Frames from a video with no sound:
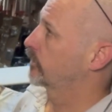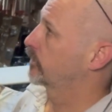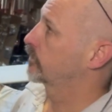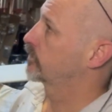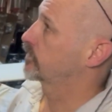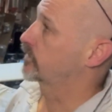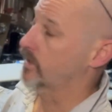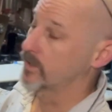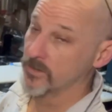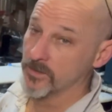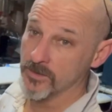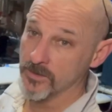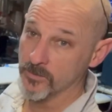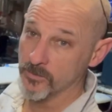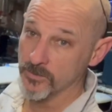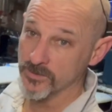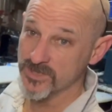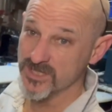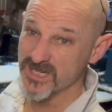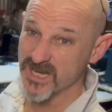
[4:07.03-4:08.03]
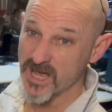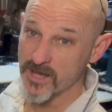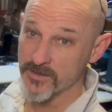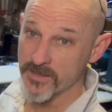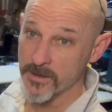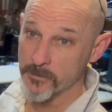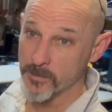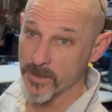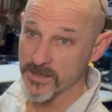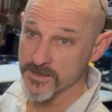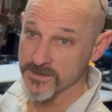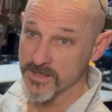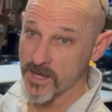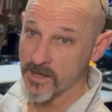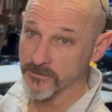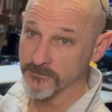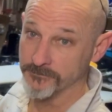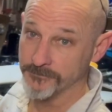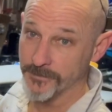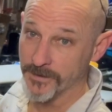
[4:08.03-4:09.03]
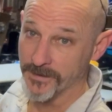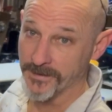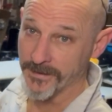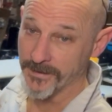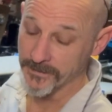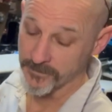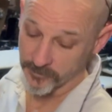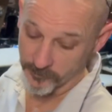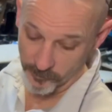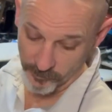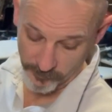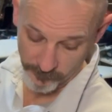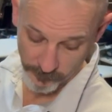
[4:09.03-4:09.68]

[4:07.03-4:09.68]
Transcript: So we'll see how that pans out. Again, I'm going to